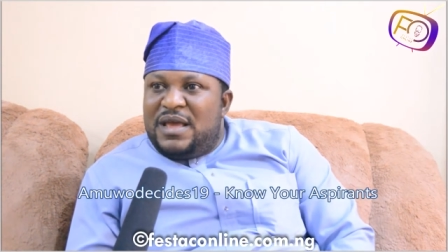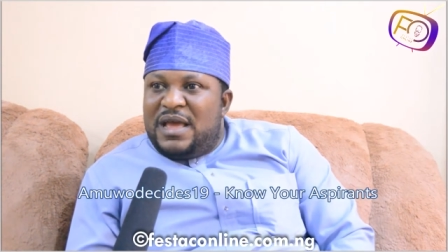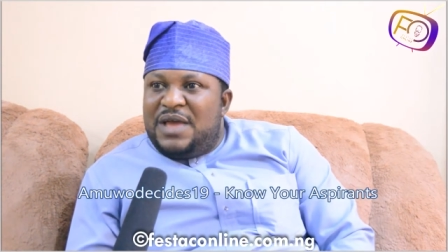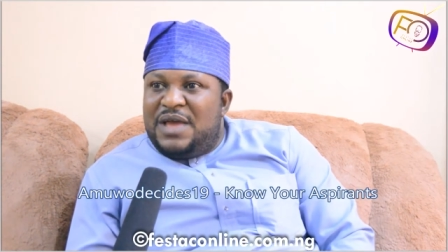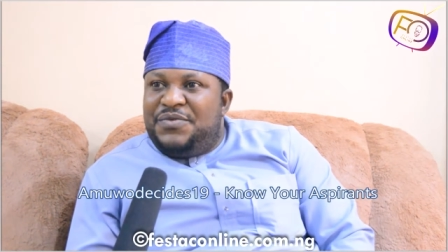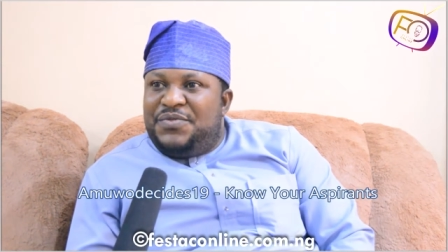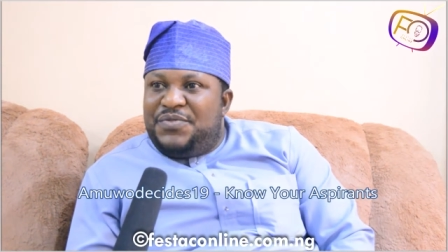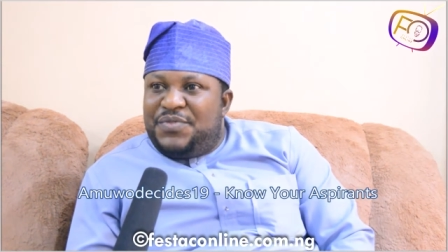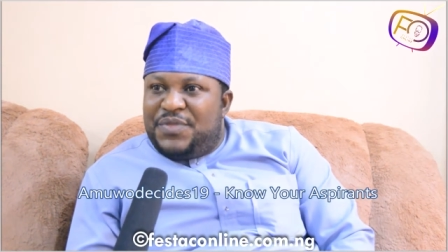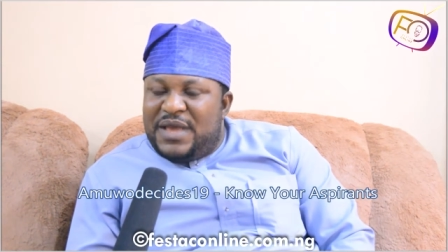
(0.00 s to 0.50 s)

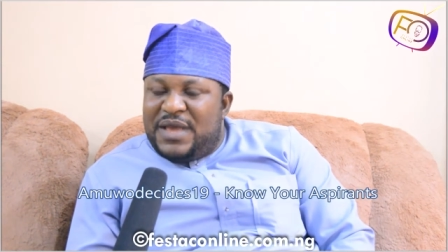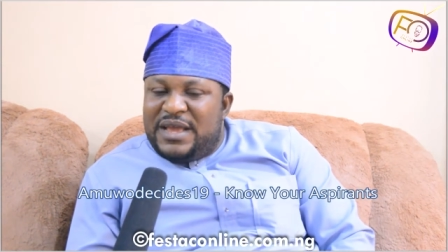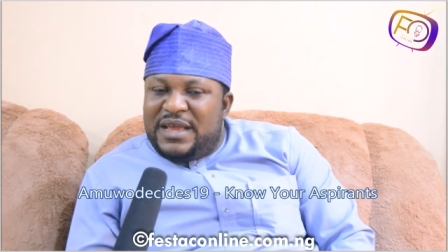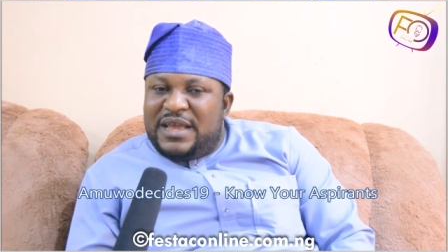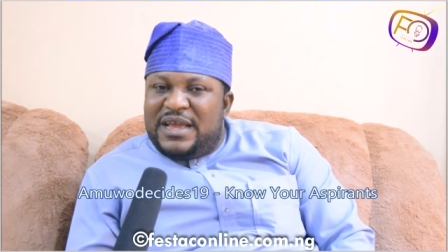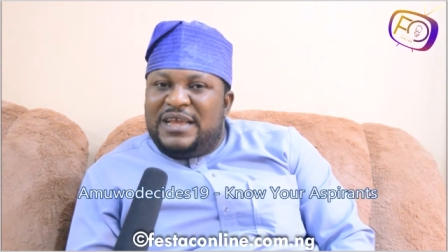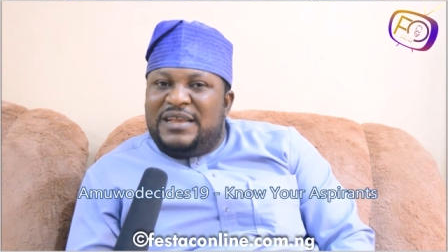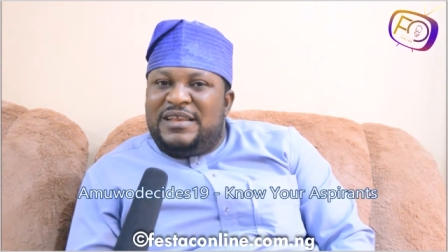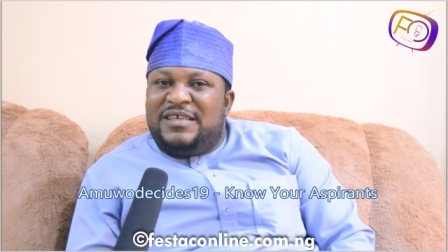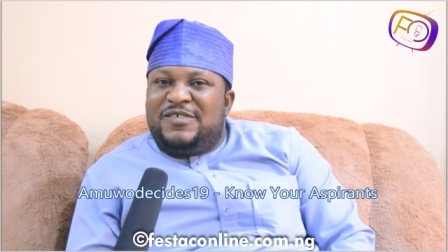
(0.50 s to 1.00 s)
I
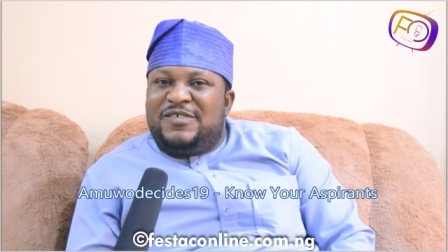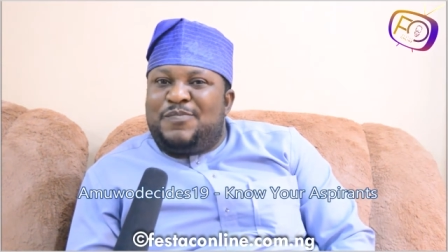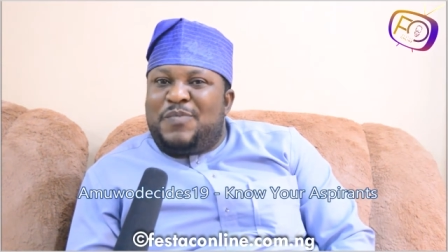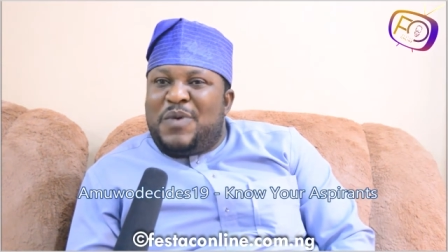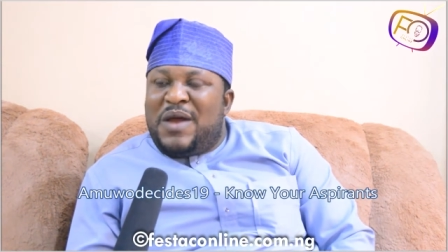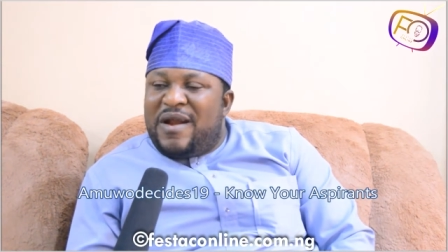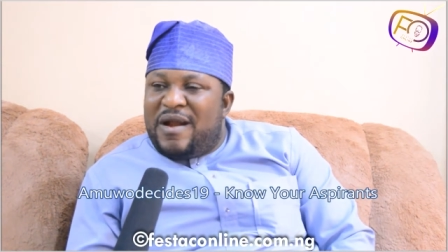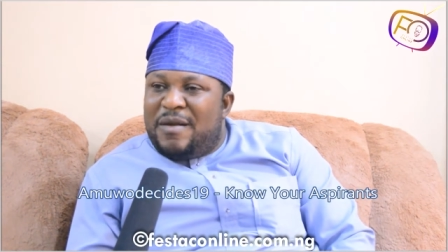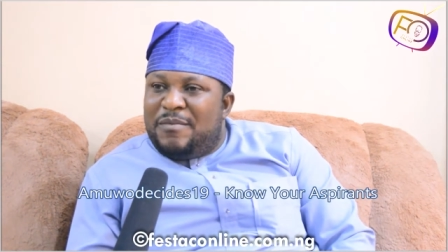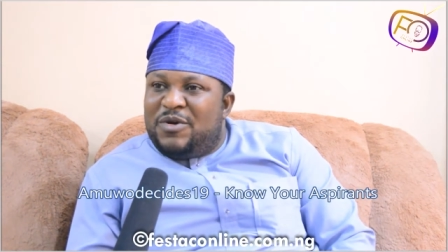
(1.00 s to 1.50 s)
think it is
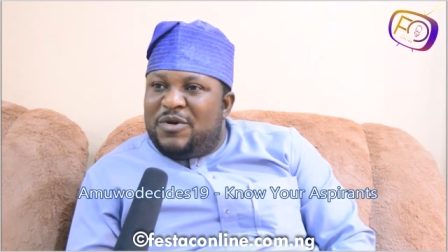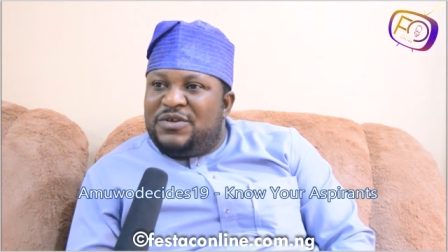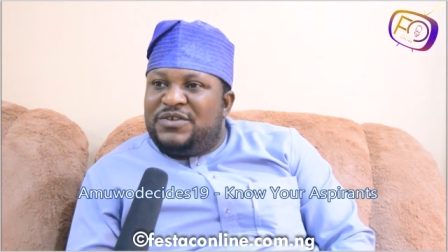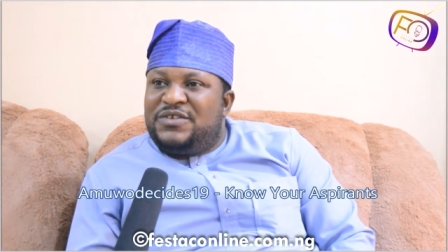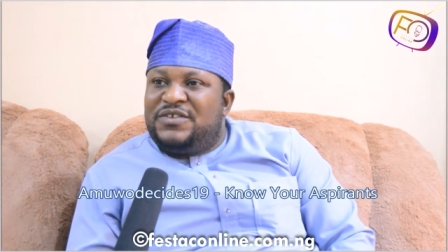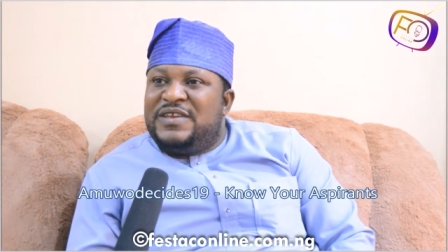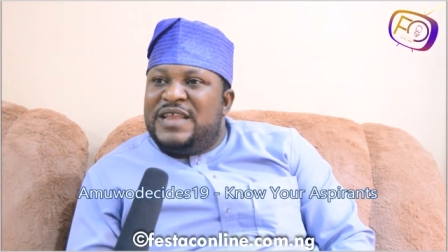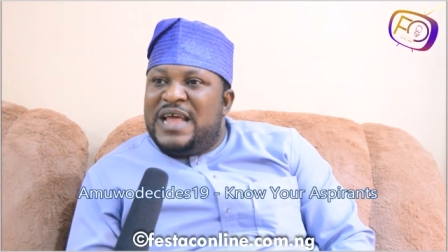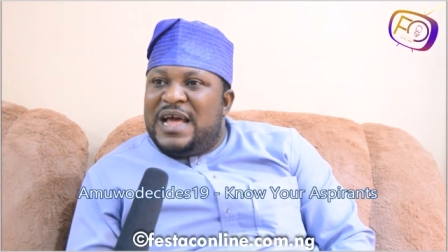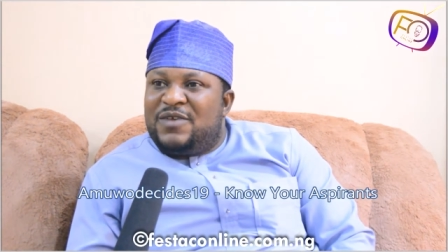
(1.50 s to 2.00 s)

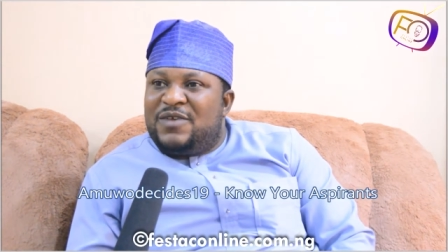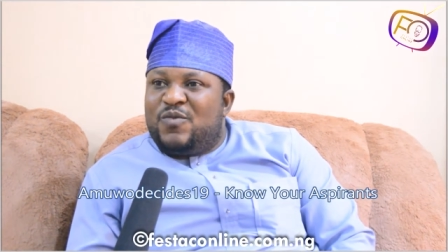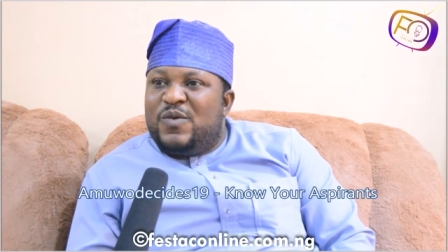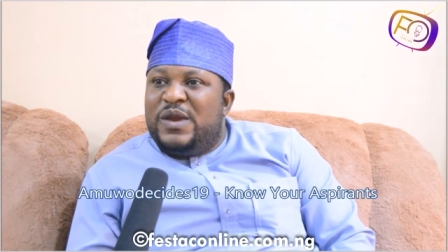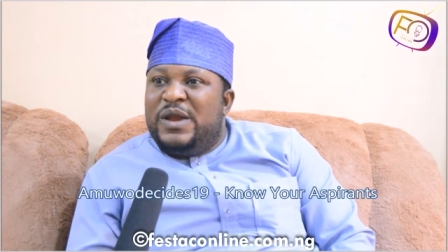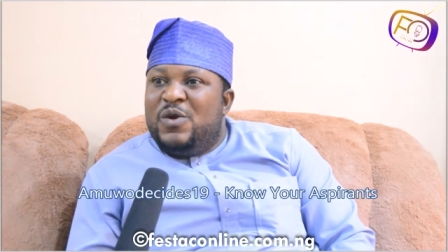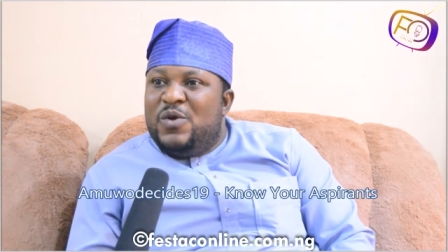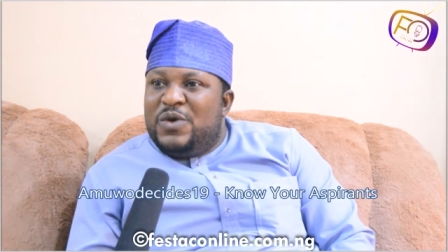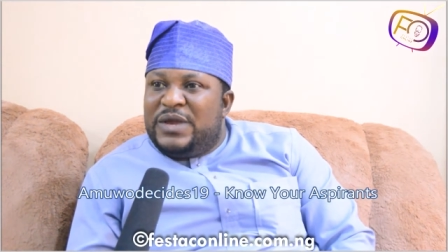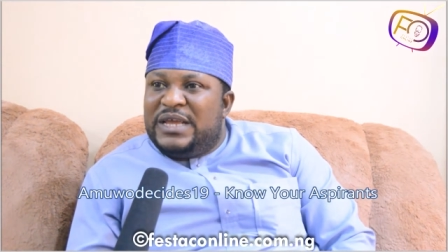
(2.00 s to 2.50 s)
paramount that
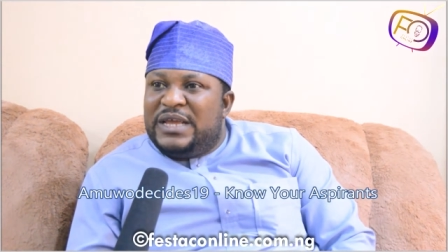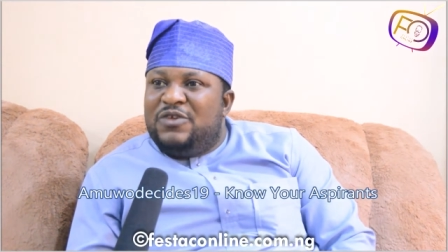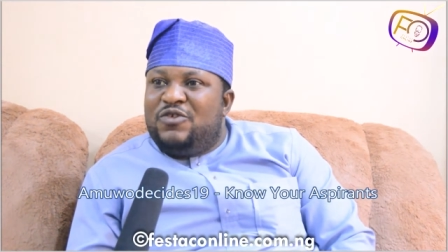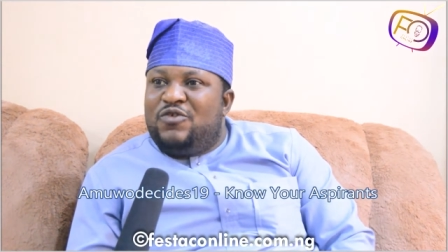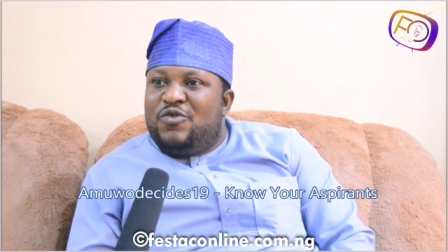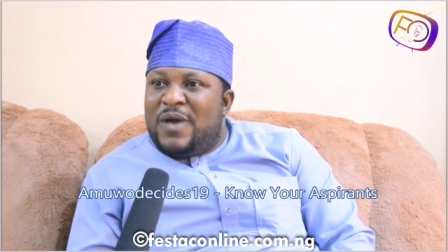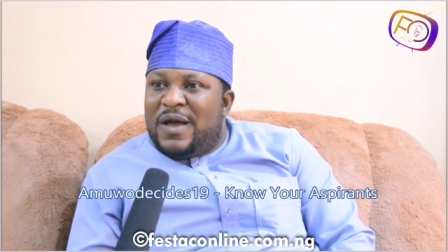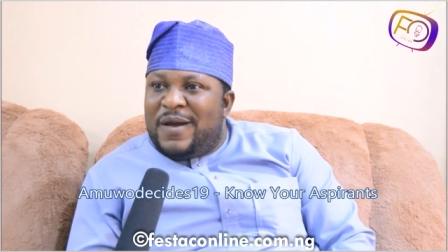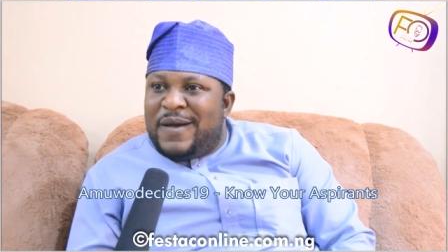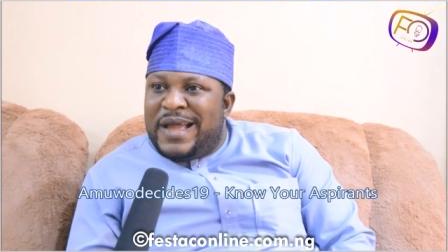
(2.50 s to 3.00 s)
we look
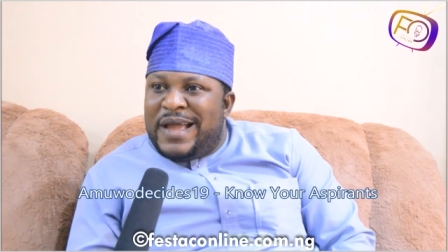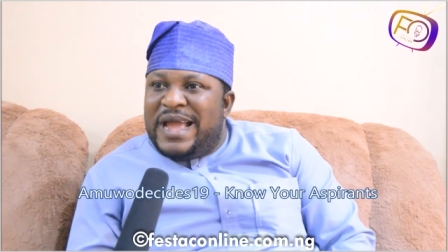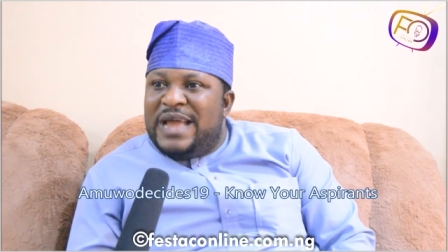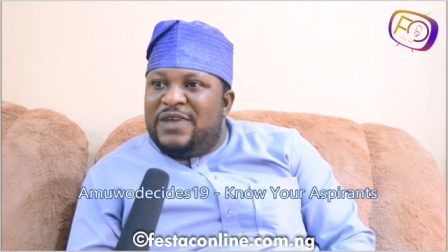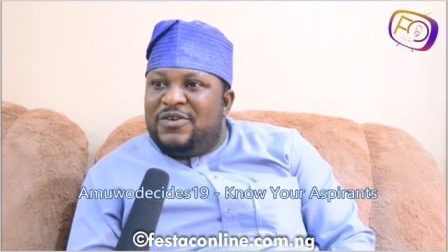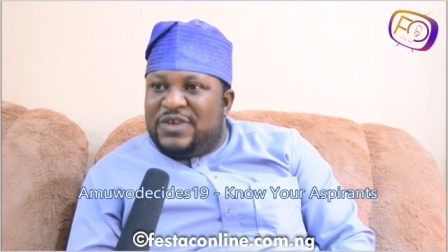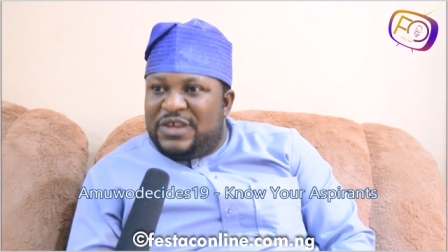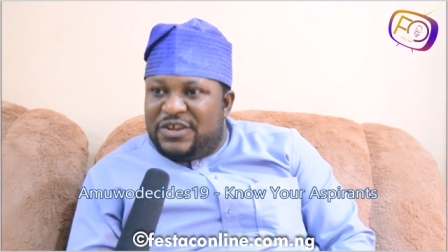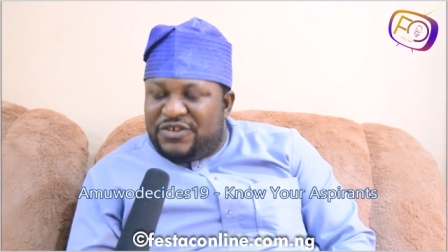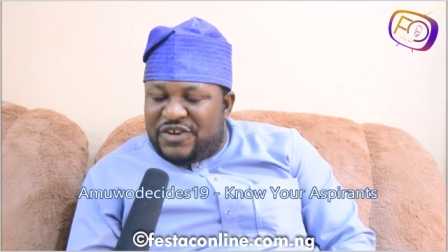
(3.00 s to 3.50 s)
into our
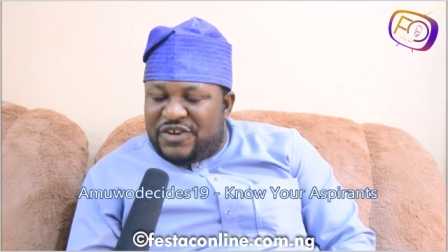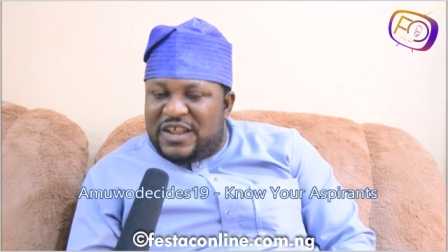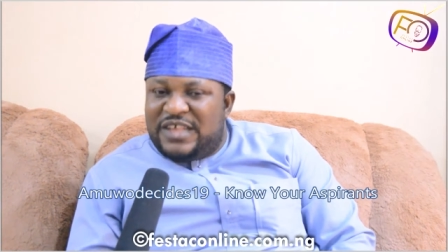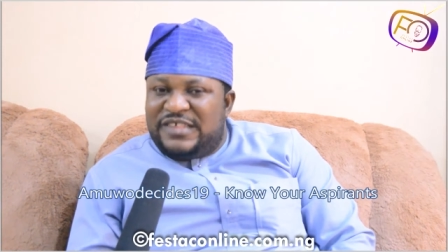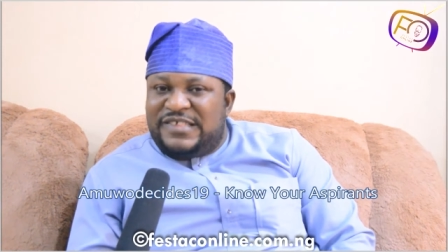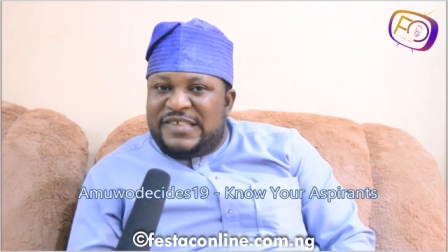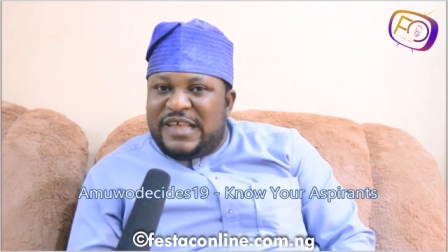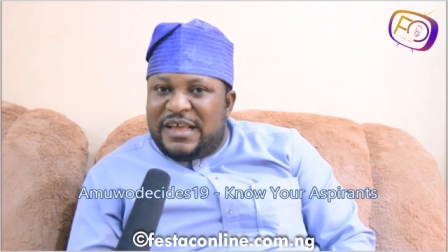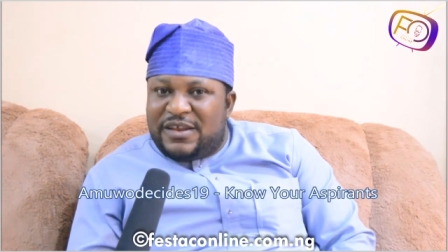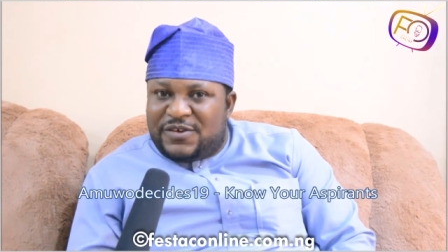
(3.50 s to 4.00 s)
educational
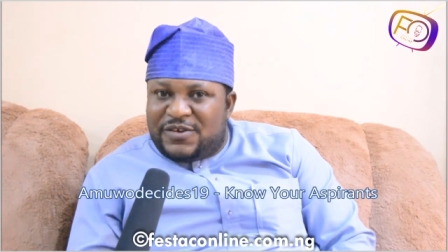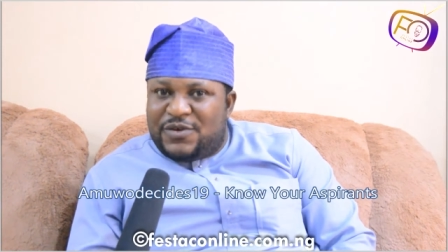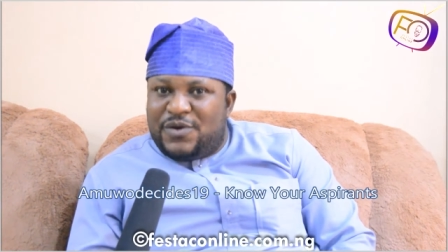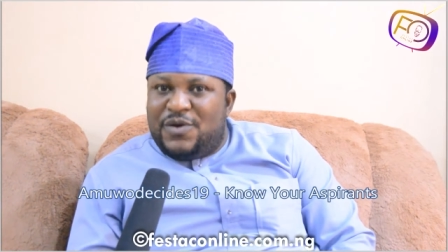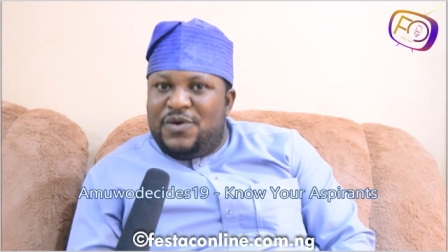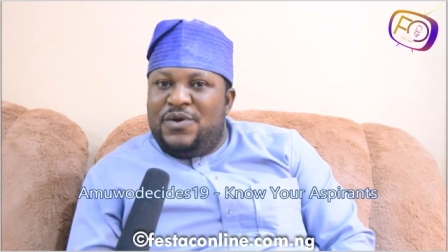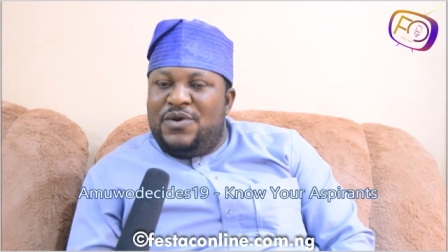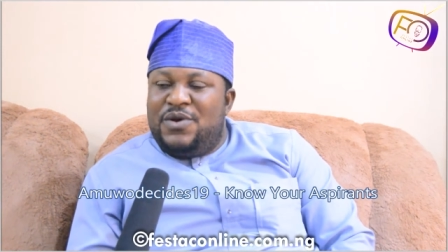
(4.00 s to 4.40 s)
sector